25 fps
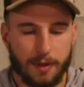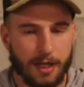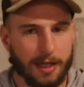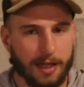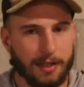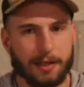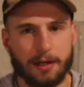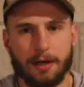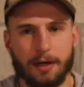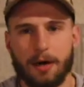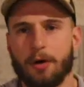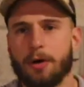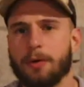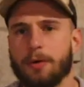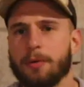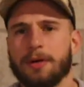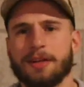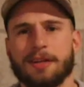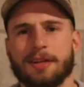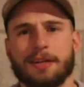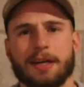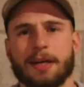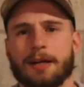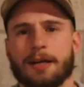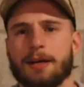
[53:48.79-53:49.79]
And they're
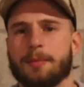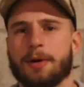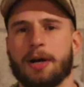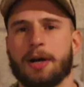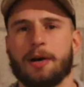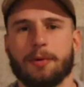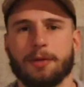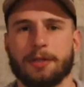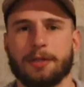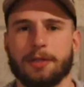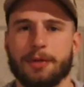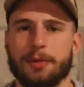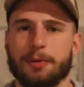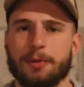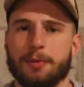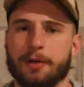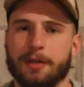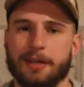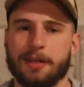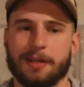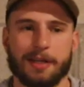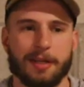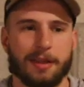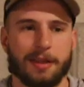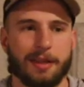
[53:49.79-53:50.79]
always like coming out with new
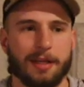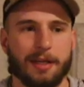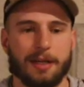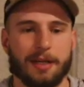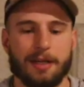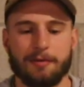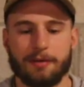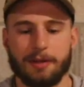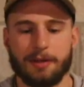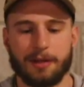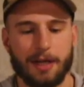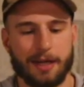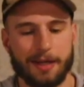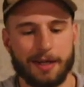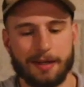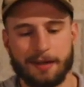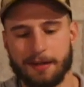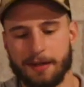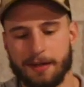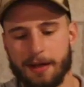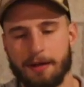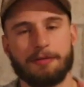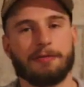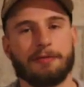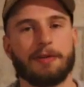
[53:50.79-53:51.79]
ones. I think even like
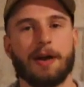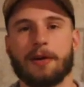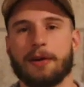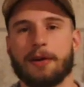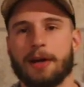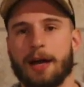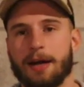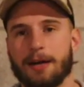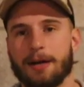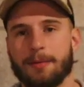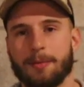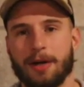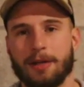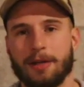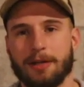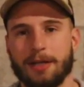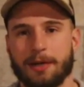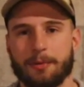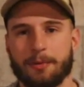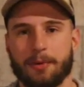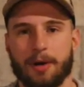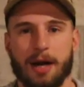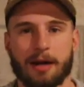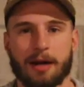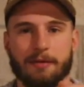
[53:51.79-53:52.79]
since I found out about
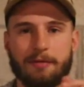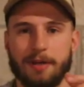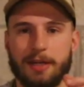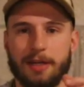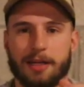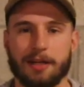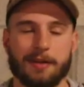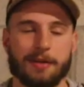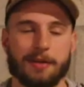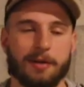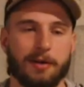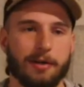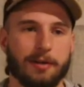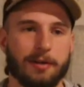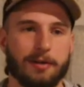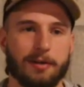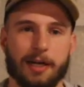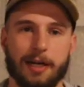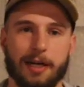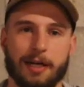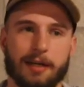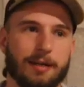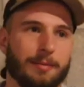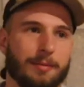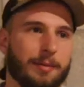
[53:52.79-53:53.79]
Liquid IV and started
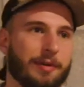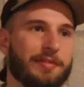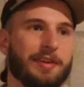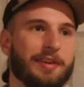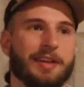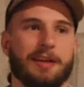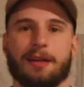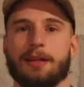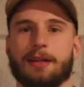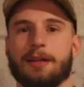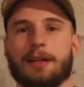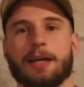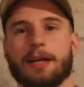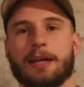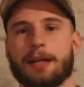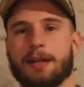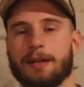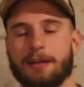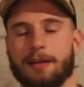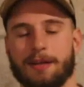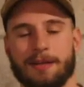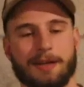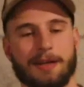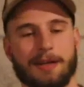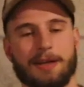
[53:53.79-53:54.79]
drinking them, I've seen it. Like
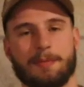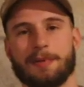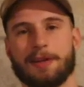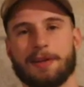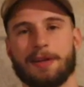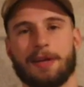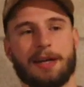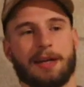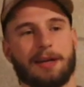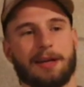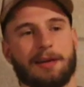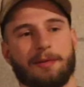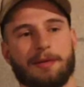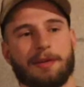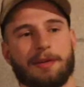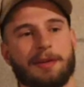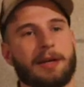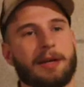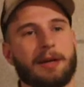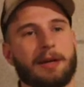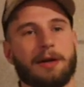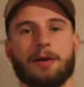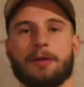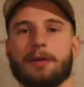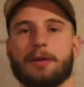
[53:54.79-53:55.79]
it seems like I was
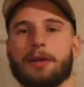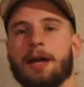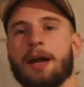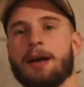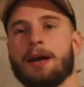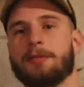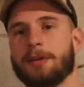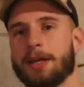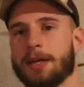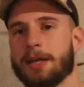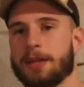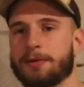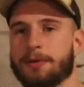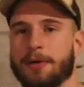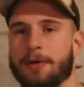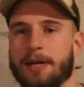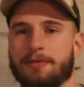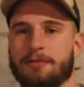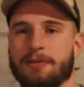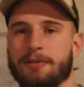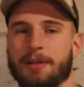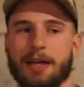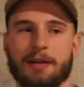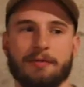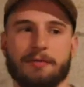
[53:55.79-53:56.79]
like, oh, they have like 3
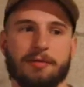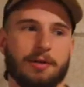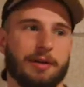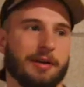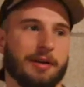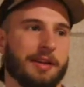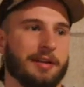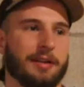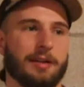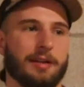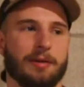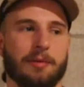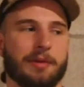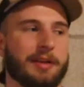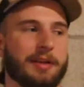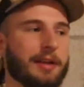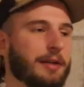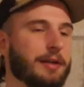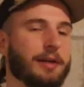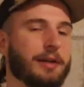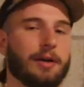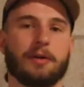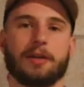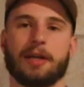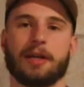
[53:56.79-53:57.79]
flavors, and then it was
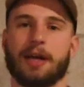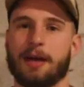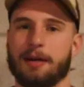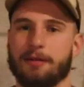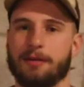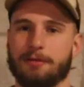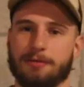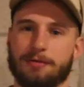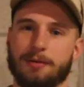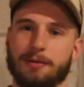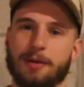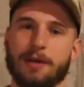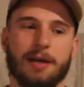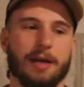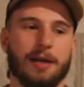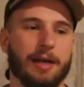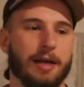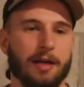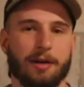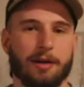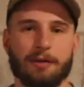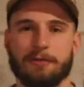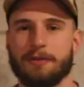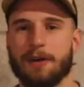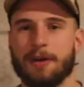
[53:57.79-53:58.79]
like, no, they have
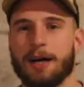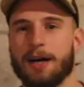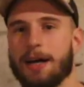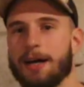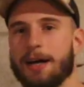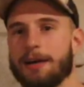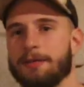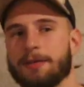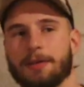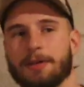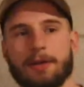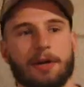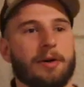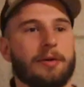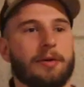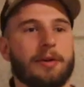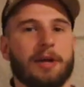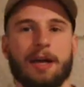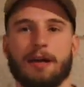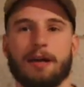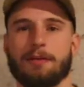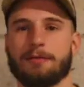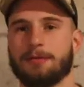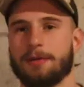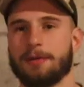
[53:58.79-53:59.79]
5, and no,
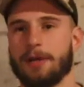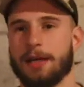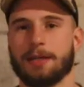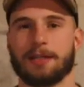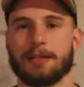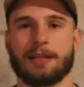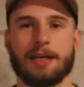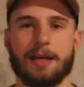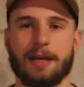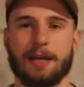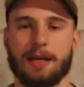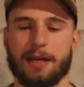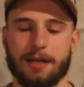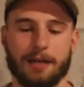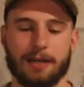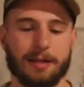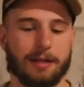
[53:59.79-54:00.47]
they have like 10,